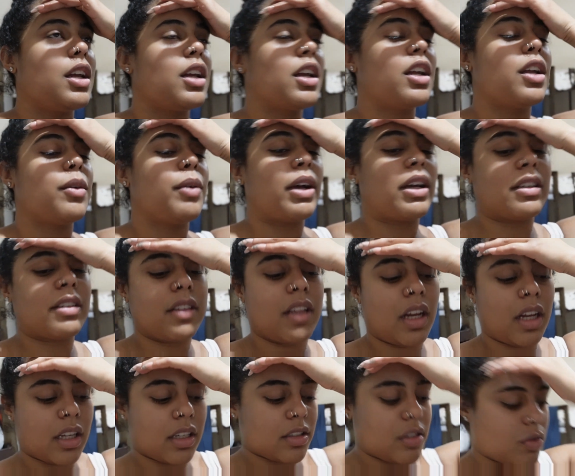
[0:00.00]
Anyway, it's
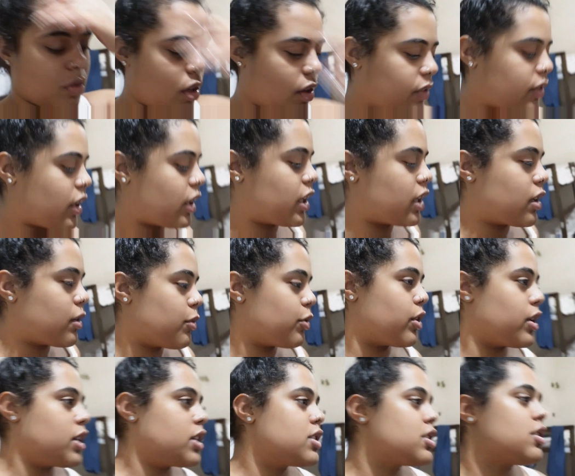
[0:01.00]
like 12:30 in the
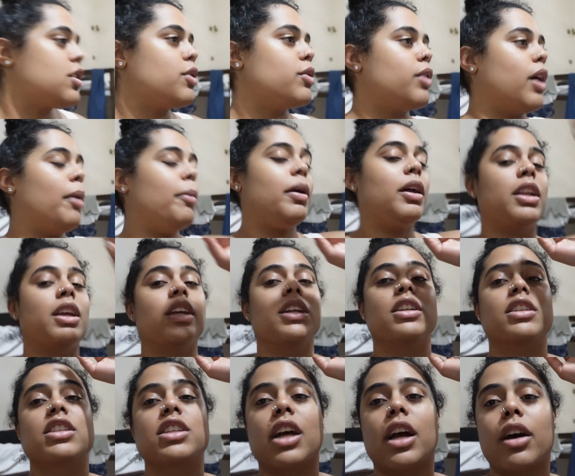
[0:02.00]
morning, so I'm about to get in a
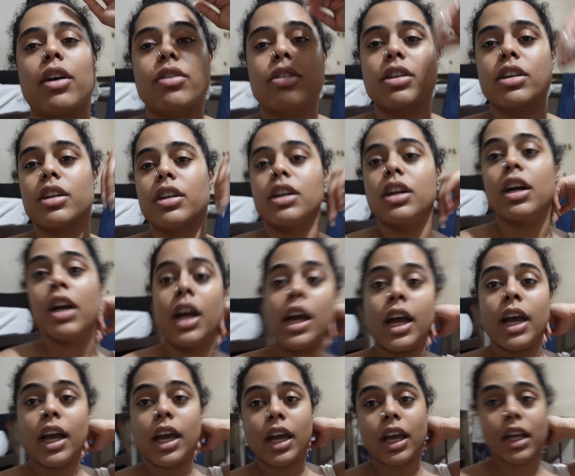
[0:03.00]
shower.
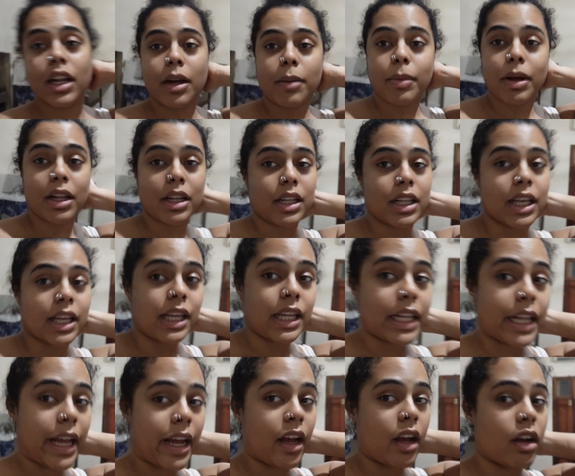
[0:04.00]
And I'm about to lay it
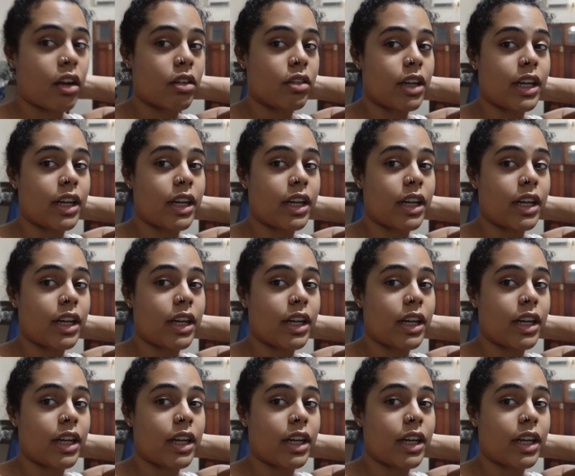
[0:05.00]
down.